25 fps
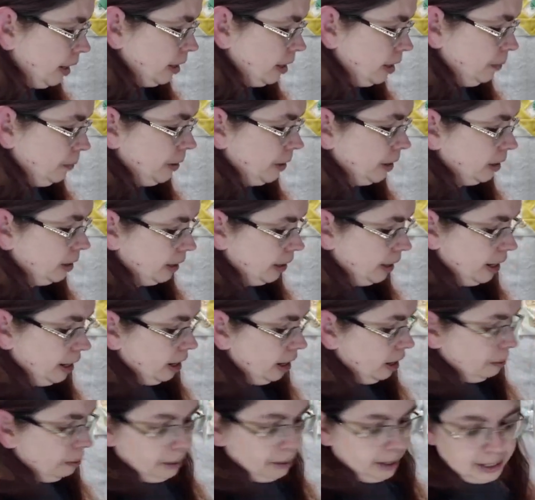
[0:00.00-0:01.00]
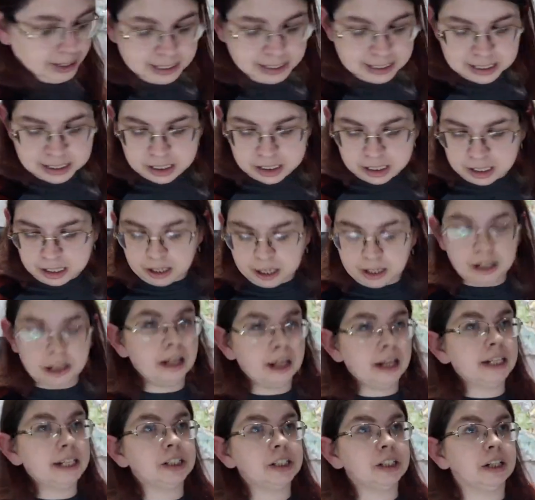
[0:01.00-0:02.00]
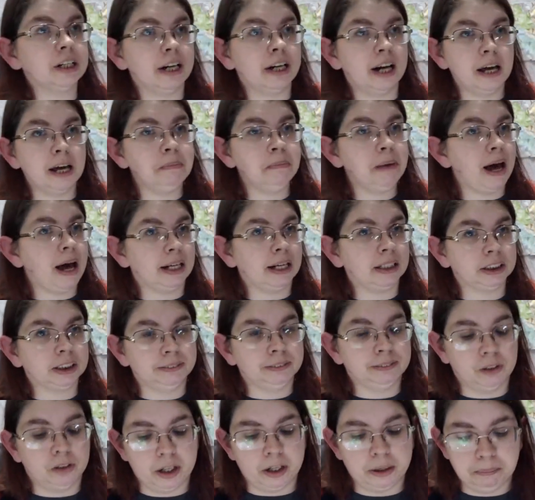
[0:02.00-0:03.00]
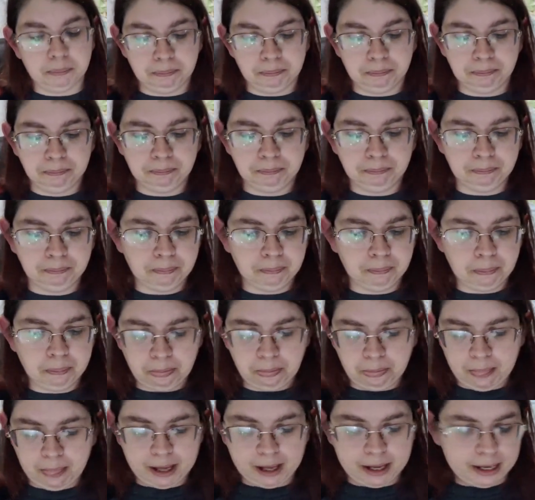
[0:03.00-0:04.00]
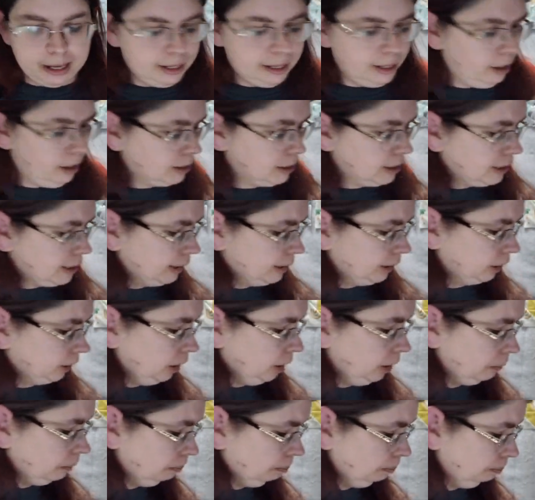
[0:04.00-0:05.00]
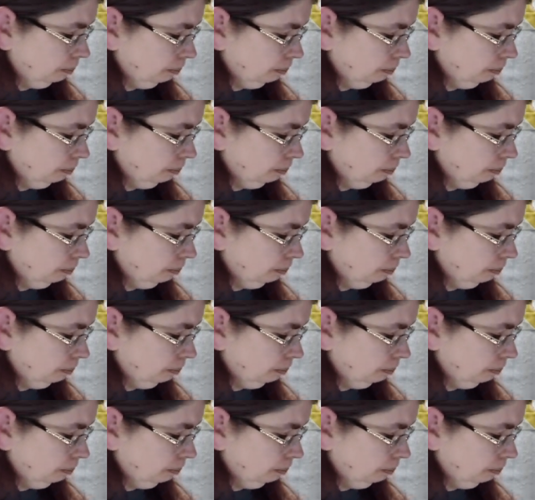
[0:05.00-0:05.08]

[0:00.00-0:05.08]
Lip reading: and then we can lay out our pieces into the 9-patch form and get it all stitched up.